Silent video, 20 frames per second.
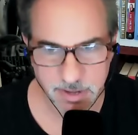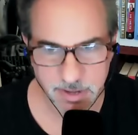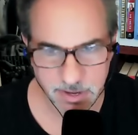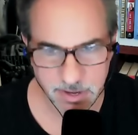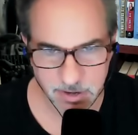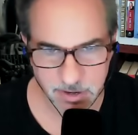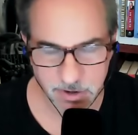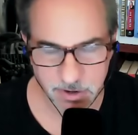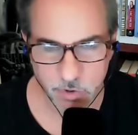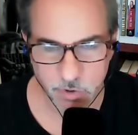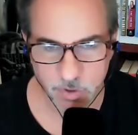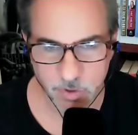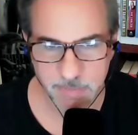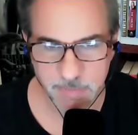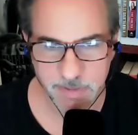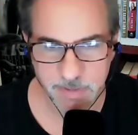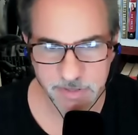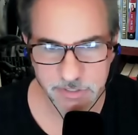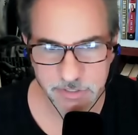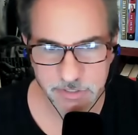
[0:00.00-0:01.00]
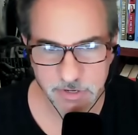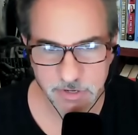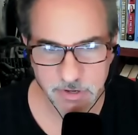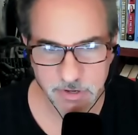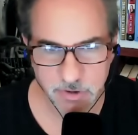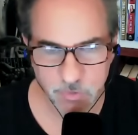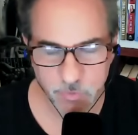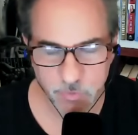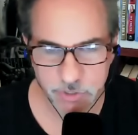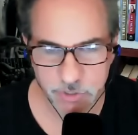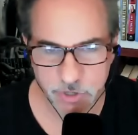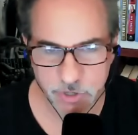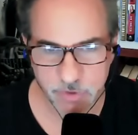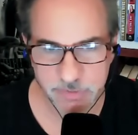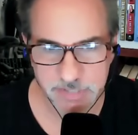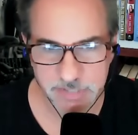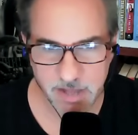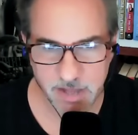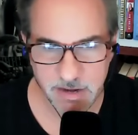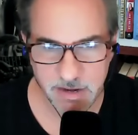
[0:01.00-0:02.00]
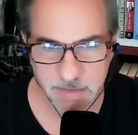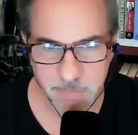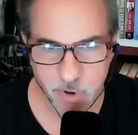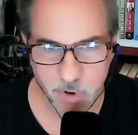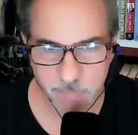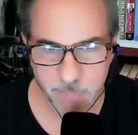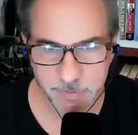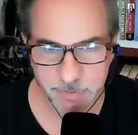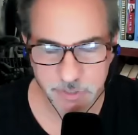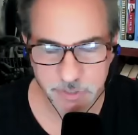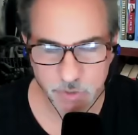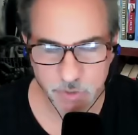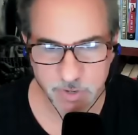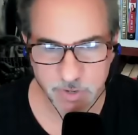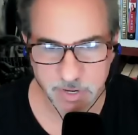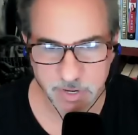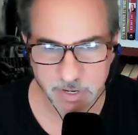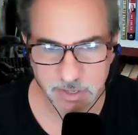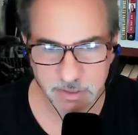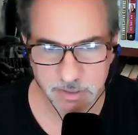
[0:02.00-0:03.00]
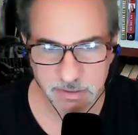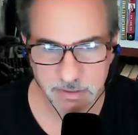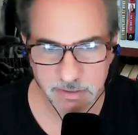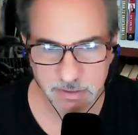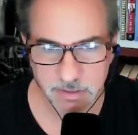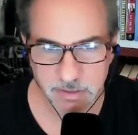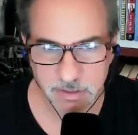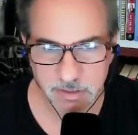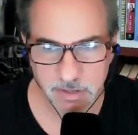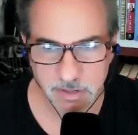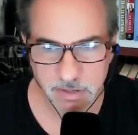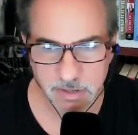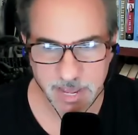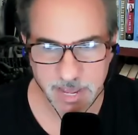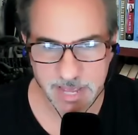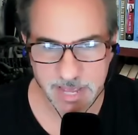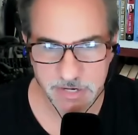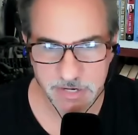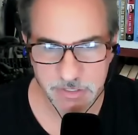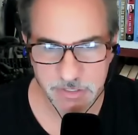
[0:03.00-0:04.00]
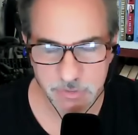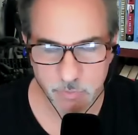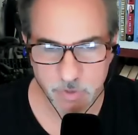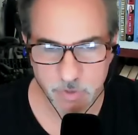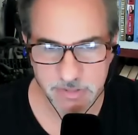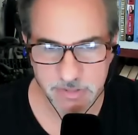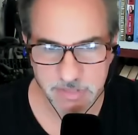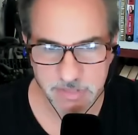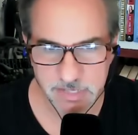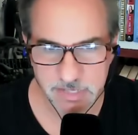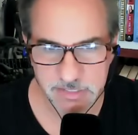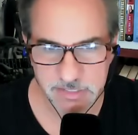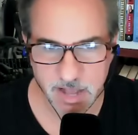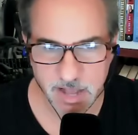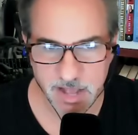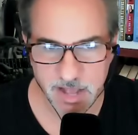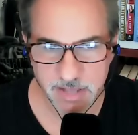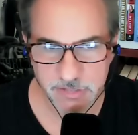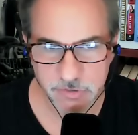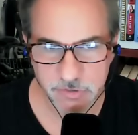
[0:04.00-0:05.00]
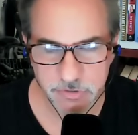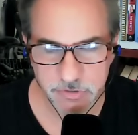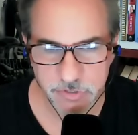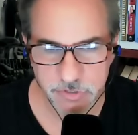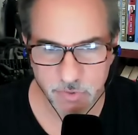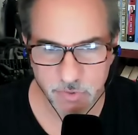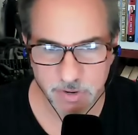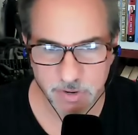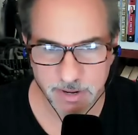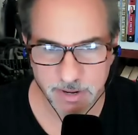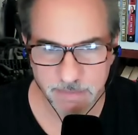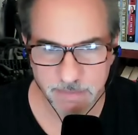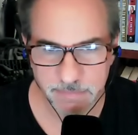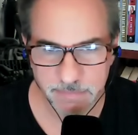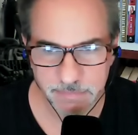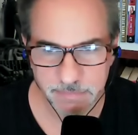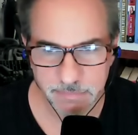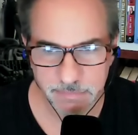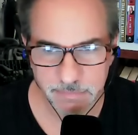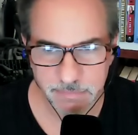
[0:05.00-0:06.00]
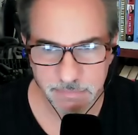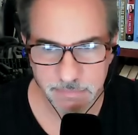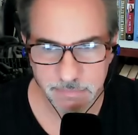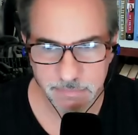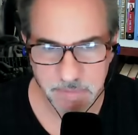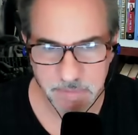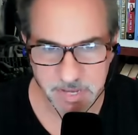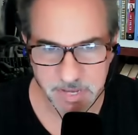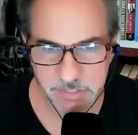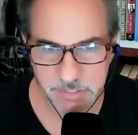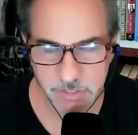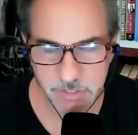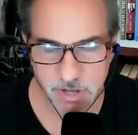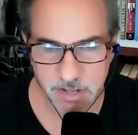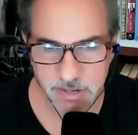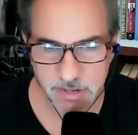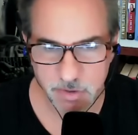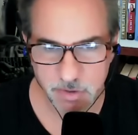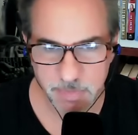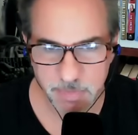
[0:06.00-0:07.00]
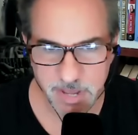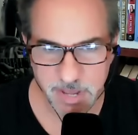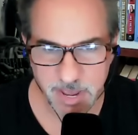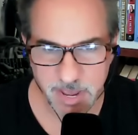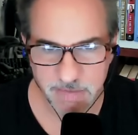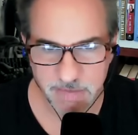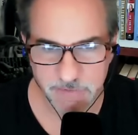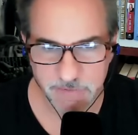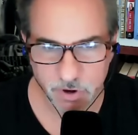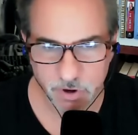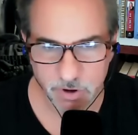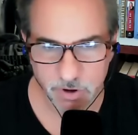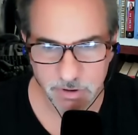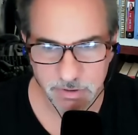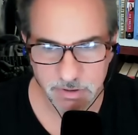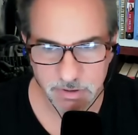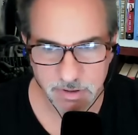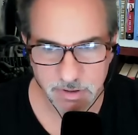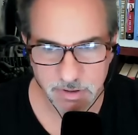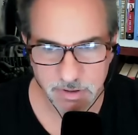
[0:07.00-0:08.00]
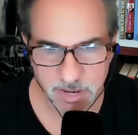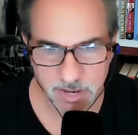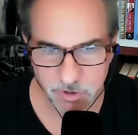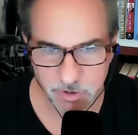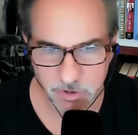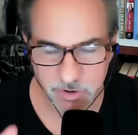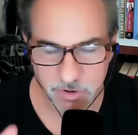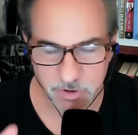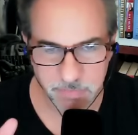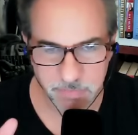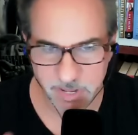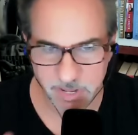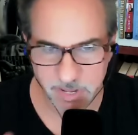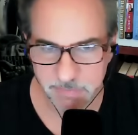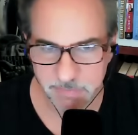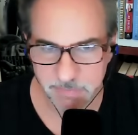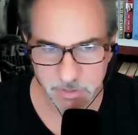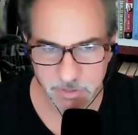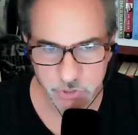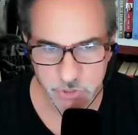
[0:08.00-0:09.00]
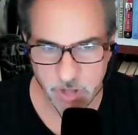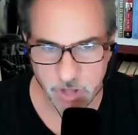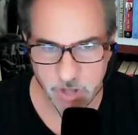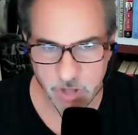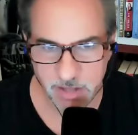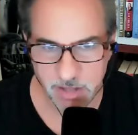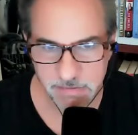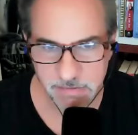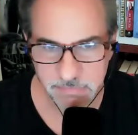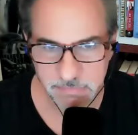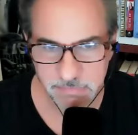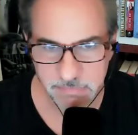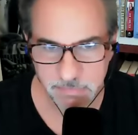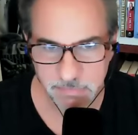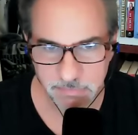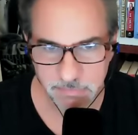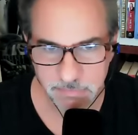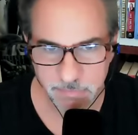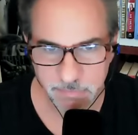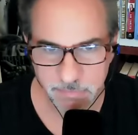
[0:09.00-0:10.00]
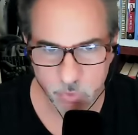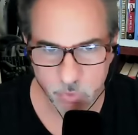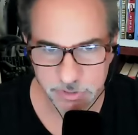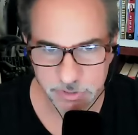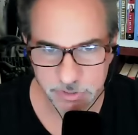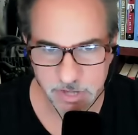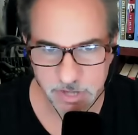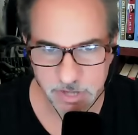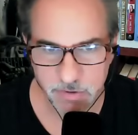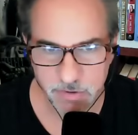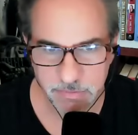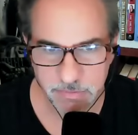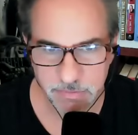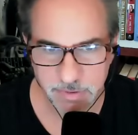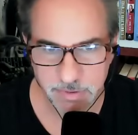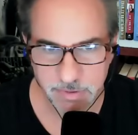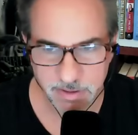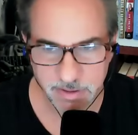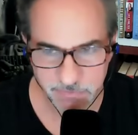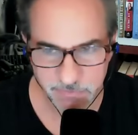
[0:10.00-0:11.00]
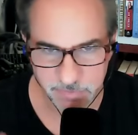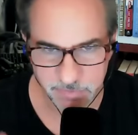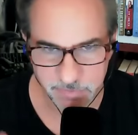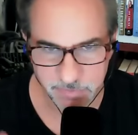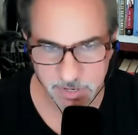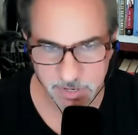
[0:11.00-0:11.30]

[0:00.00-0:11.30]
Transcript: and an agreement which goes on in perpetuity. And what these guys are doing, based on their behavior, and you could blame Neil Sean more so, if